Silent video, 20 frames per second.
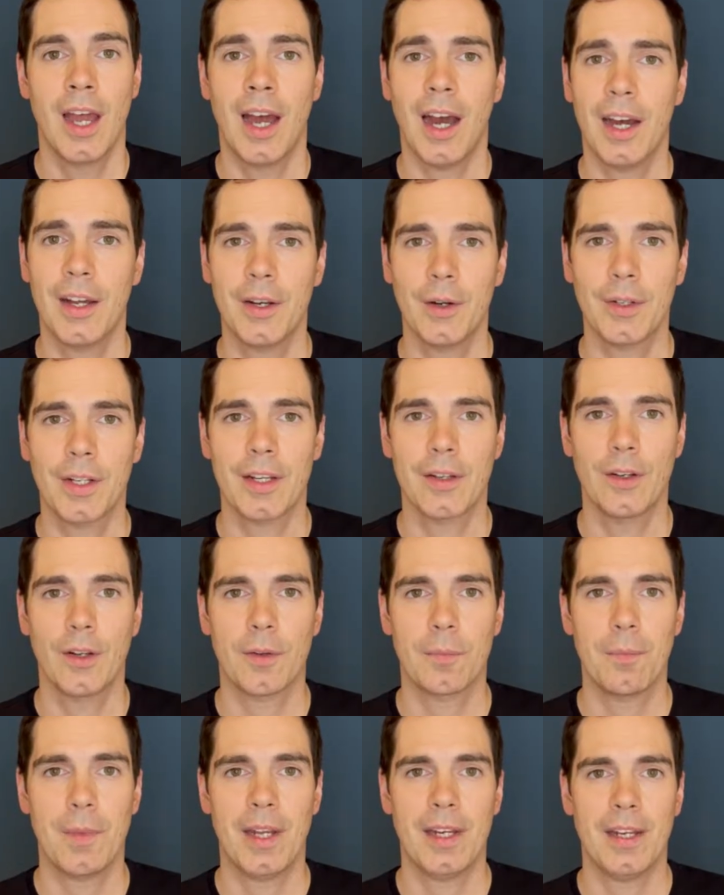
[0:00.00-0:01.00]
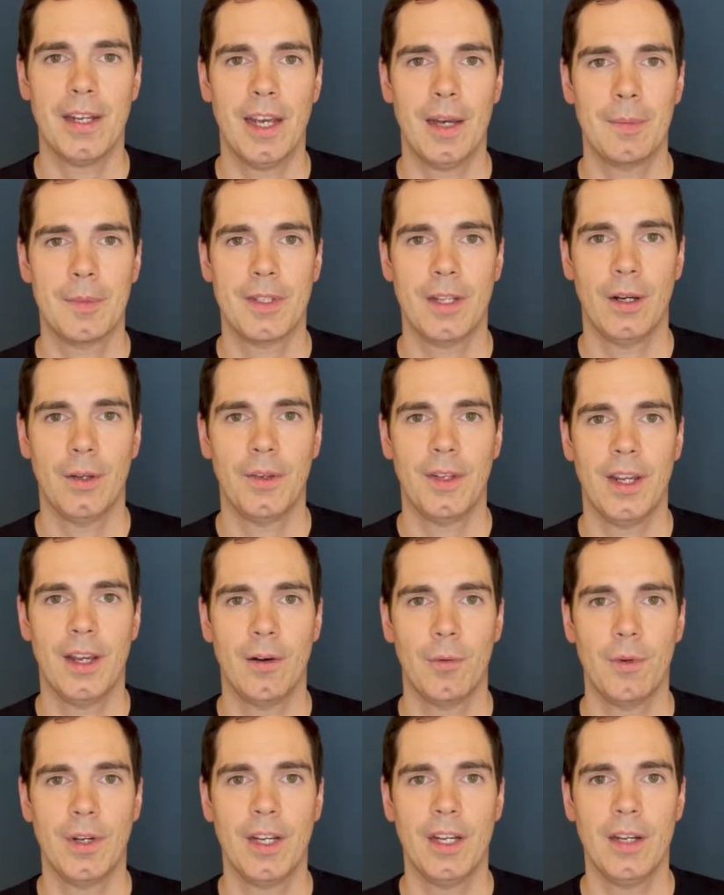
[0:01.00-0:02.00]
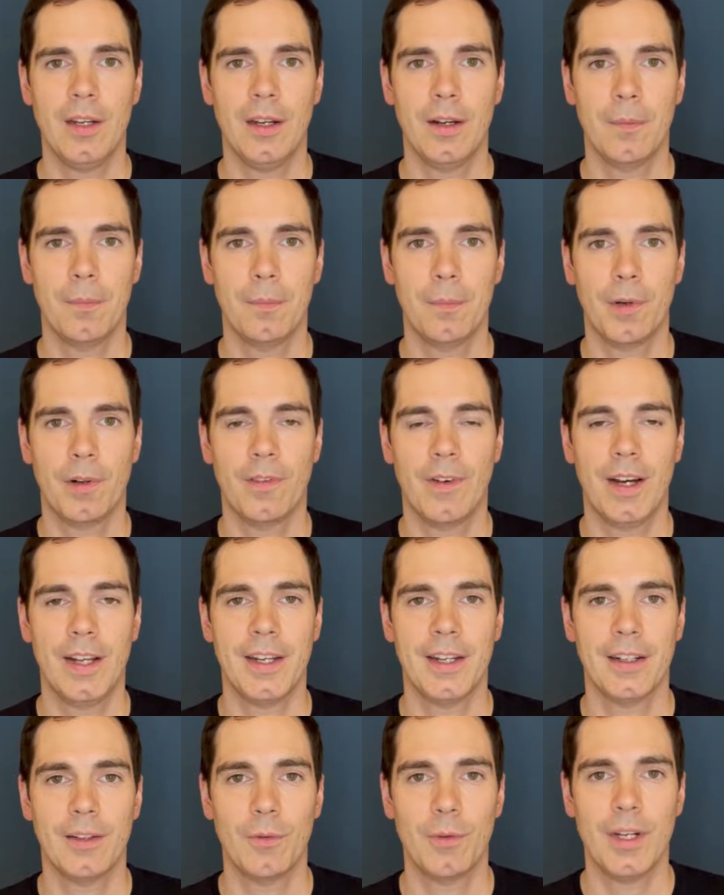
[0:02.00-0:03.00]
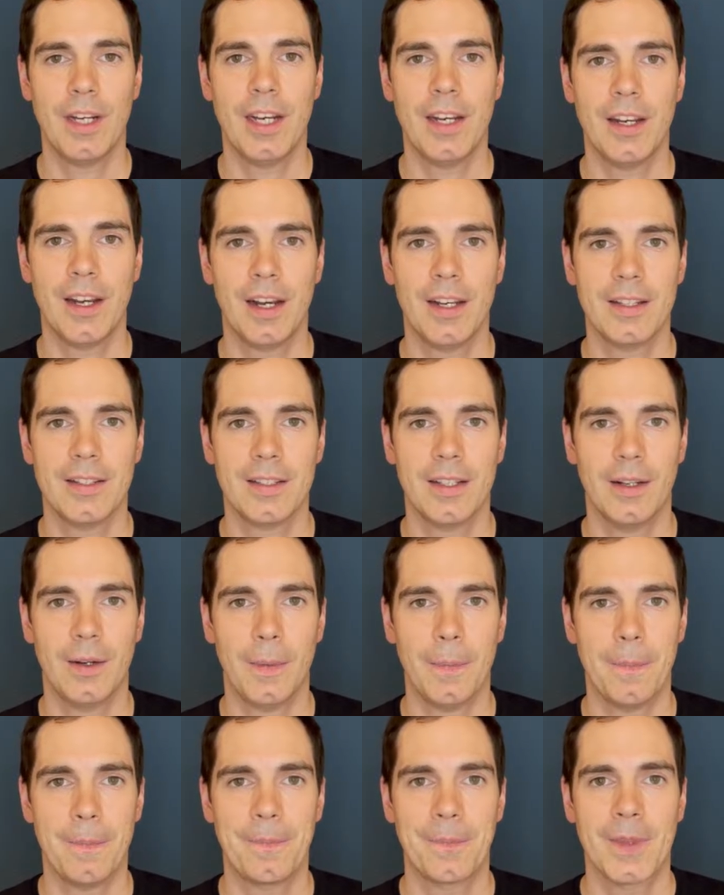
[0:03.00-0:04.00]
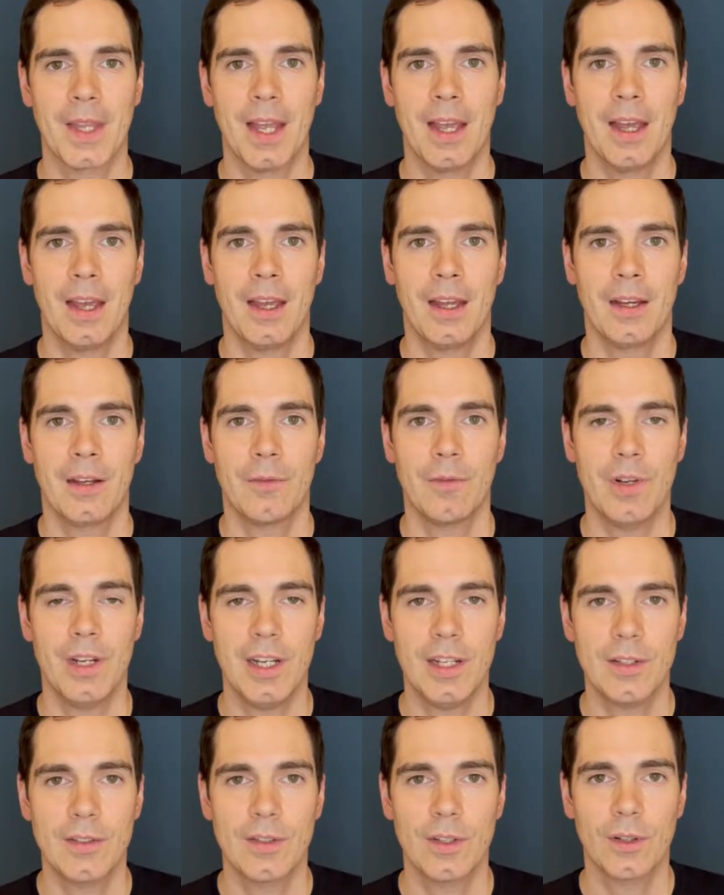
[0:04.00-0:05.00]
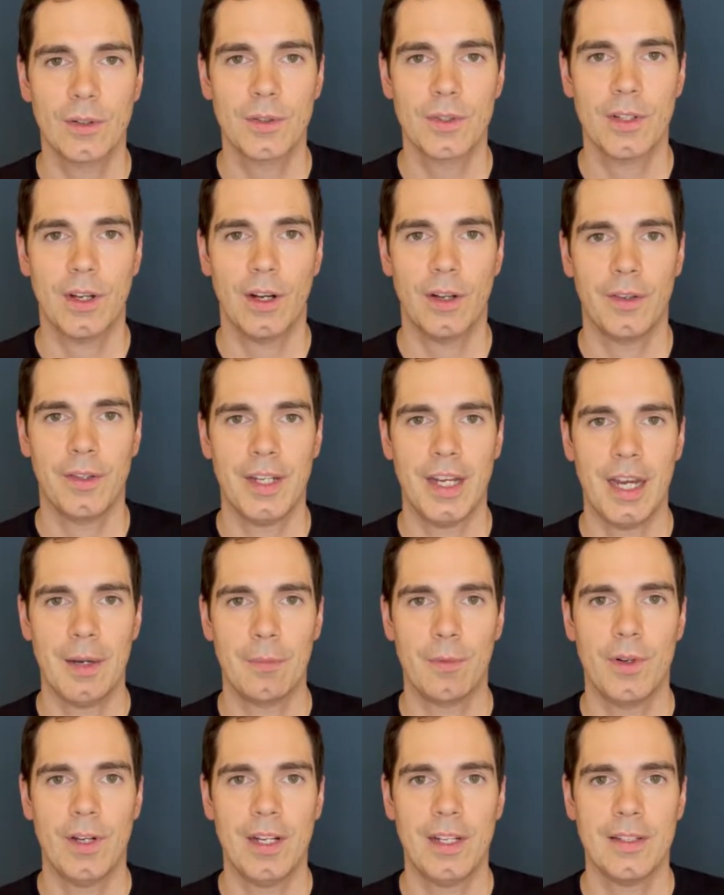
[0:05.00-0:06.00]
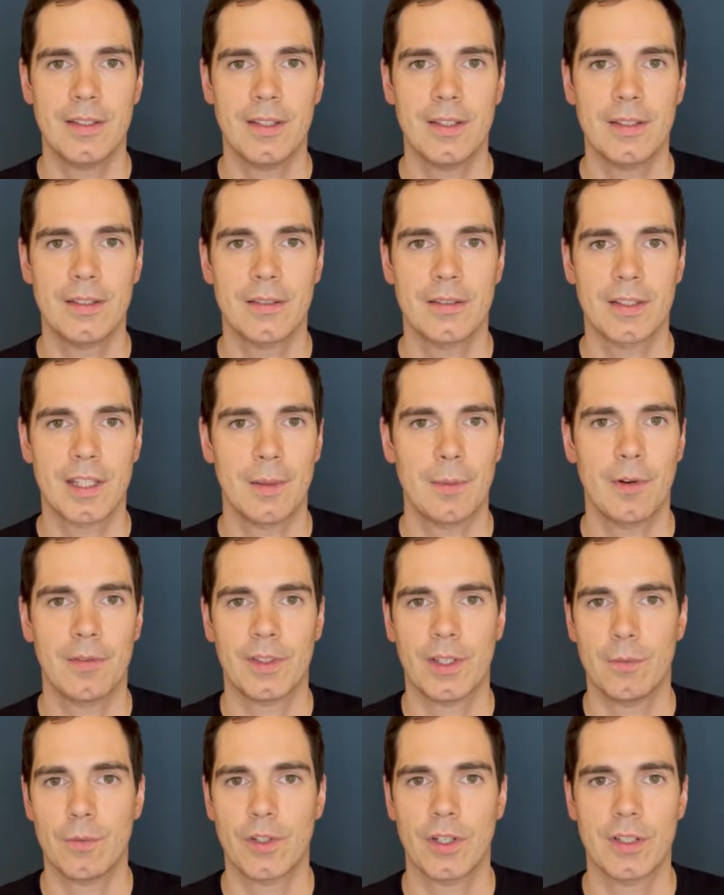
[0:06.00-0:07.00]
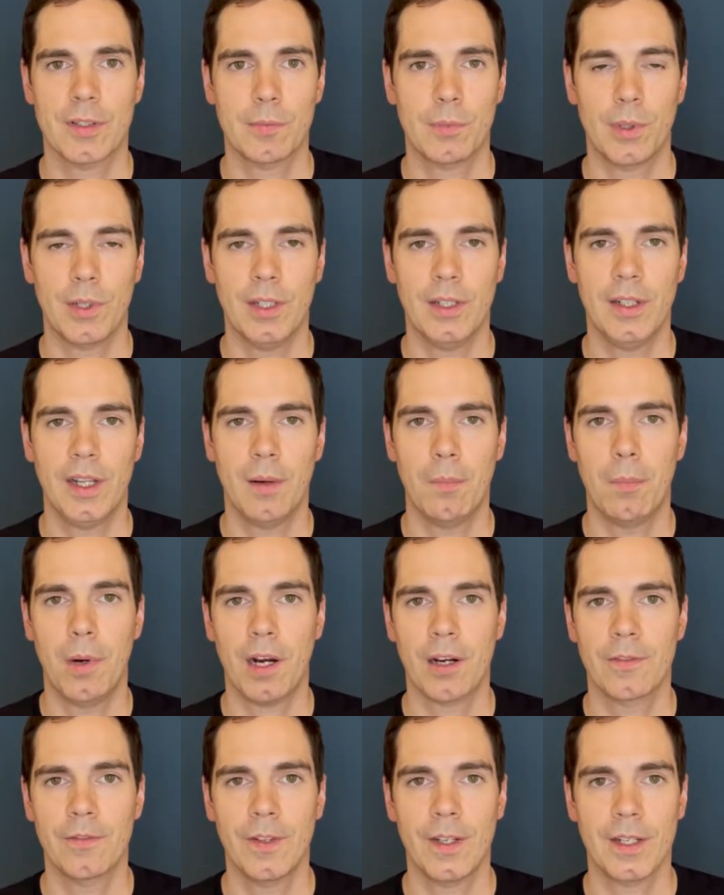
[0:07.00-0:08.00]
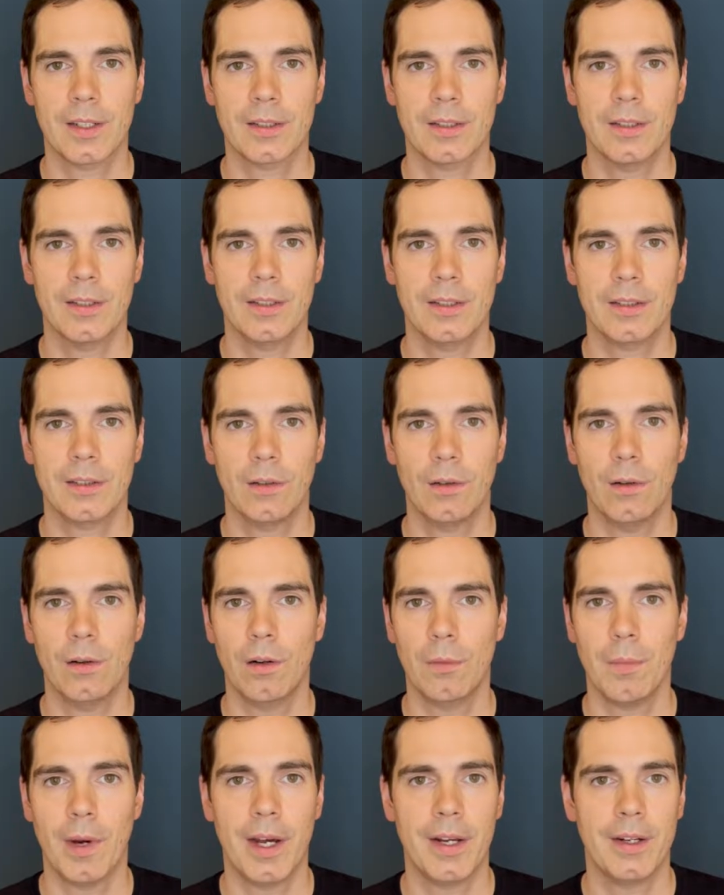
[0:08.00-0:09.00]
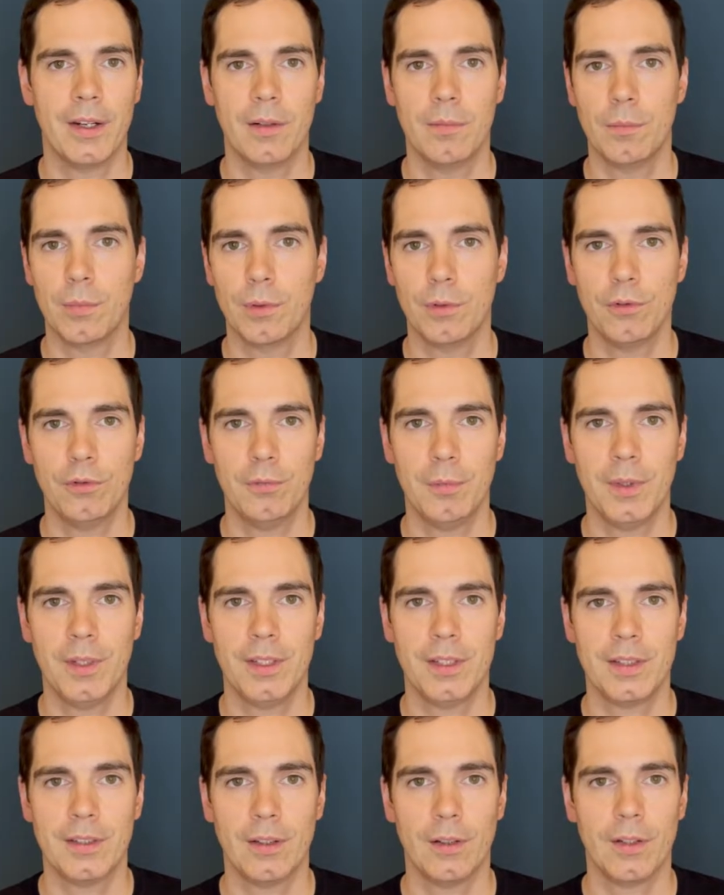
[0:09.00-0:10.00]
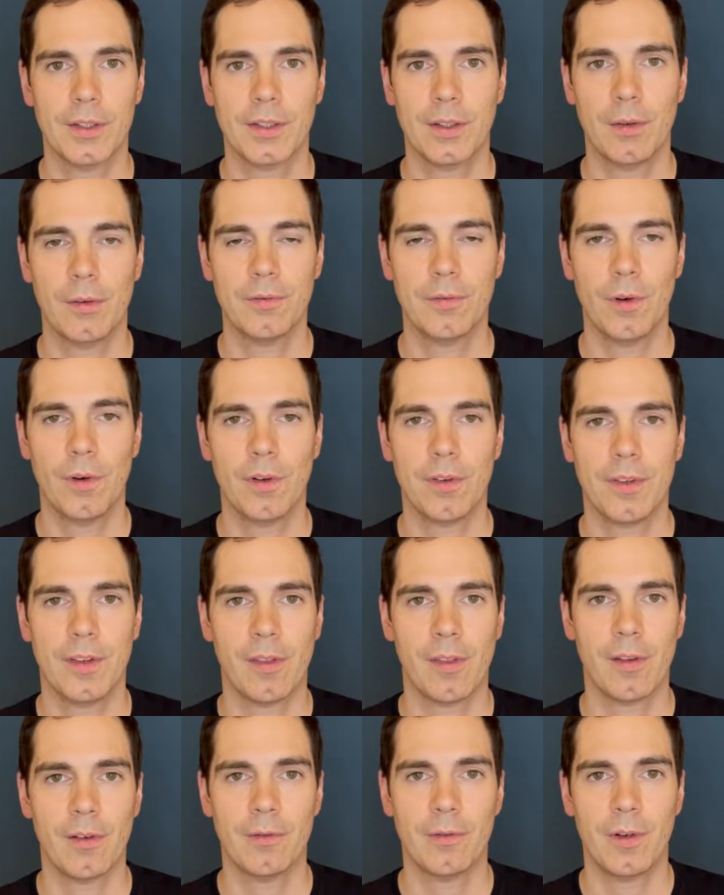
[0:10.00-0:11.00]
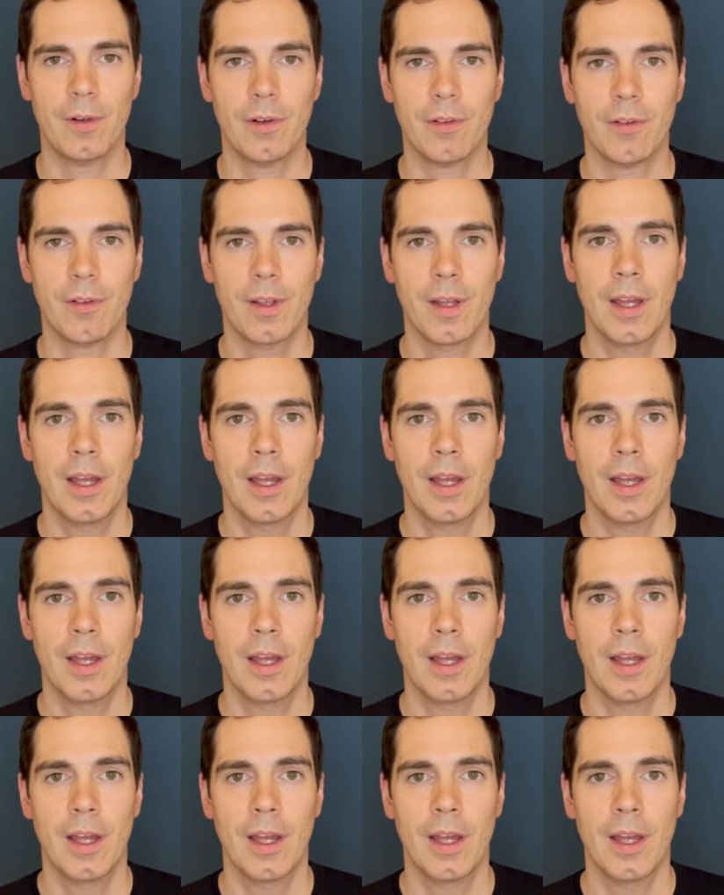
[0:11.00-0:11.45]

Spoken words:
I know that not many apps out there are really providing really nice release notes on the app releases. Some of them just put in their bug fixes or minor improvements or so forth and so forth.